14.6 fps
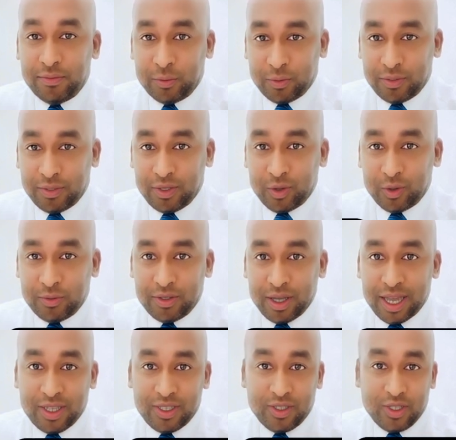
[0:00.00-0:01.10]
With the
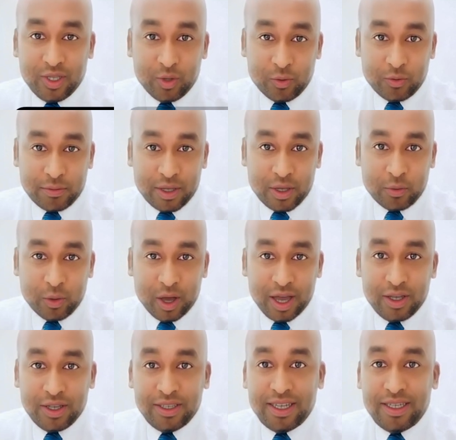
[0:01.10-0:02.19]
notification, you will be
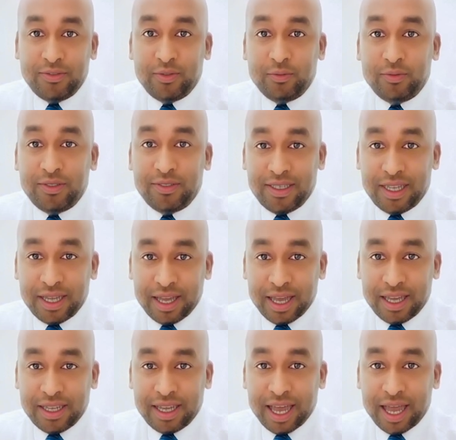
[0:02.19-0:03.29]
aware if you need to take
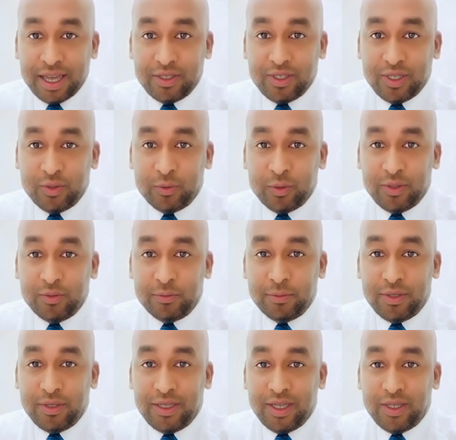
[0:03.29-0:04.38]
any action with your
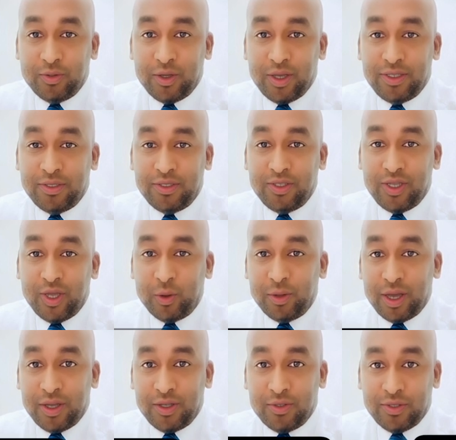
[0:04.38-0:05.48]
building address
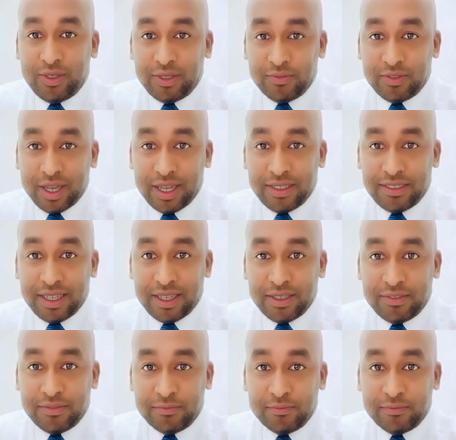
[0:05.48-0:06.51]
showing on your civil ID.